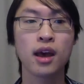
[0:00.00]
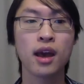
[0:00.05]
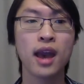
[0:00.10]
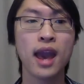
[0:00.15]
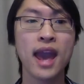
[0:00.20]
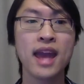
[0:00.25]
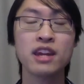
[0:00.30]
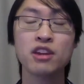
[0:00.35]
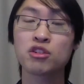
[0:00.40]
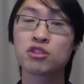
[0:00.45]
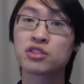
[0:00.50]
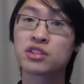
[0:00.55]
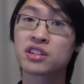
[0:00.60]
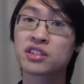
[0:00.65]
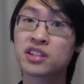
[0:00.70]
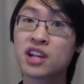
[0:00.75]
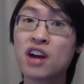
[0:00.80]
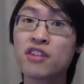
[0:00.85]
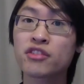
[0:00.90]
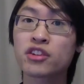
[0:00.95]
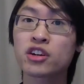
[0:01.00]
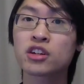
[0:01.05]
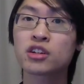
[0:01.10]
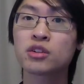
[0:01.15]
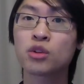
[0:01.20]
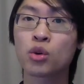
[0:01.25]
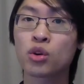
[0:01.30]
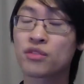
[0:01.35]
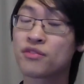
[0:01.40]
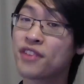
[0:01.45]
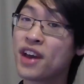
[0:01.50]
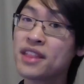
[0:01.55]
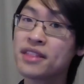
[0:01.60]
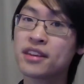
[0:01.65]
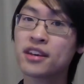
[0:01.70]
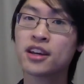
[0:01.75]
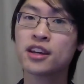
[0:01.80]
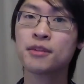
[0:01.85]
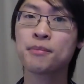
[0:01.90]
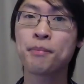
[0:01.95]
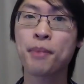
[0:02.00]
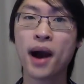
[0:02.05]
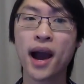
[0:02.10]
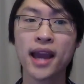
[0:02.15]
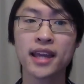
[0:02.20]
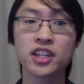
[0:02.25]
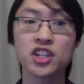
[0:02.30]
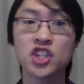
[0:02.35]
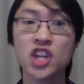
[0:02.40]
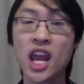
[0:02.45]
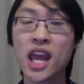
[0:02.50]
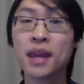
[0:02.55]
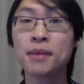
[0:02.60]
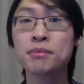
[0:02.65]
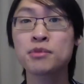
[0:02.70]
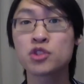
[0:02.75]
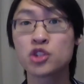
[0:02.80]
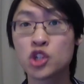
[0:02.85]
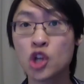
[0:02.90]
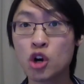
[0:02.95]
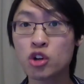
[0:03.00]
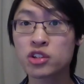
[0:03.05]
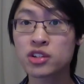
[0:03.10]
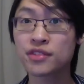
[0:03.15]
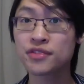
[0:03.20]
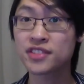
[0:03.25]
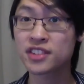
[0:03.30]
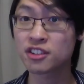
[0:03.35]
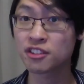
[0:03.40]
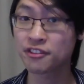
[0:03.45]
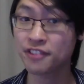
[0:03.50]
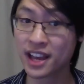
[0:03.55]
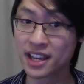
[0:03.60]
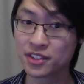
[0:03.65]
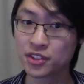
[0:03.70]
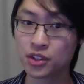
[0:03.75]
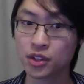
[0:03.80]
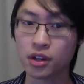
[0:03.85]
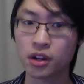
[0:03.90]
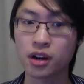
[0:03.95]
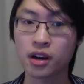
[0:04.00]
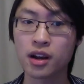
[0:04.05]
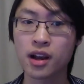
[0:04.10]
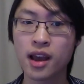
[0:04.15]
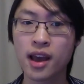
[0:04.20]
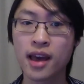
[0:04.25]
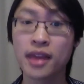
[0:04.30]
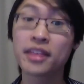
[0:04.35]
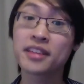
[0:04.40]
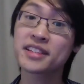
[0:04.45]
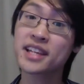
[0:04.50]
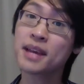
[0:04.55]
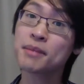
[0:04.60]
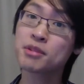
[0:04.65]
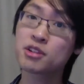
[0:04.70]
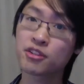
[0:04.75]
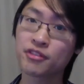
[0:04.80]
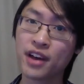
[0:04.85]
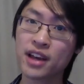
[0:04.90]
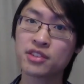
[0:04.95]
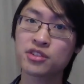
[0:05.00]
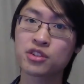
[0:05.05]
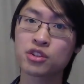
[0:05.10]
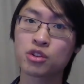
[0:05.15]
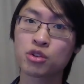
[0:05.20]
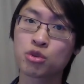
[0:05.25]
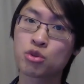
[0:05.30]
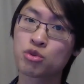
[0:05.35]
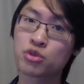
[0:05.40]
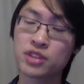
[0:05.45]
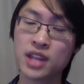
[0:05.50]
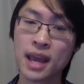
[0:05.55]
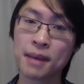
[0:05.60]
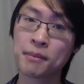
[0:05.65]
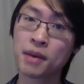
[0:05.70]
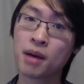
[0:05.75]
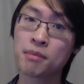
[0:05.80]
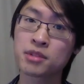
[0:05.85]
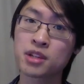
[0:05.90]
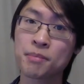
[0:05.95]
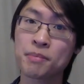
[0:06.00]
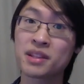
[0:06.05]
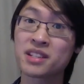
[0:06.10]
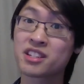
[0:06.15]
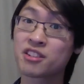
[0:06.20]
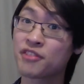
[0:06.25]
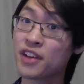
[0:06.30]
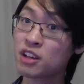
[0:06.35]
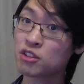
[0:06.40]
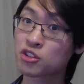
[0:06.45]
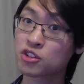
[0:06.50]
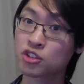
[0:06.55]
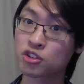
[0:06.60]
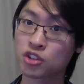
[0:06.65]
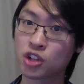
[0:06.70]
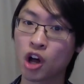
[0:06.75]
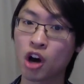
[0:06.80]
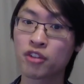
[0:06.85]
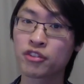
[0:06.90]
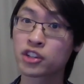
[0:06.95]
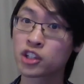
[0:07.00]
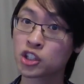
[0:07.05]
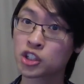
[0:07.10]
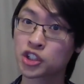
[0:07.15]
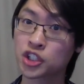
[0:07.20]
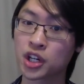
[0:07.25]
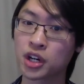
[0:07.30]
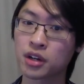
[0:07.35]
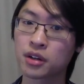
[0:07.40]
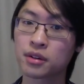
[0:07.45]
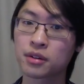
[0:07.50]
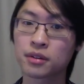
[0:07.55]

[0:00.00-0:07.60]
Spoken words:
And it was discovered or invented by James Joseph Sylvester, the same Sylvester whose name comes up in Sylvester's law of inertia.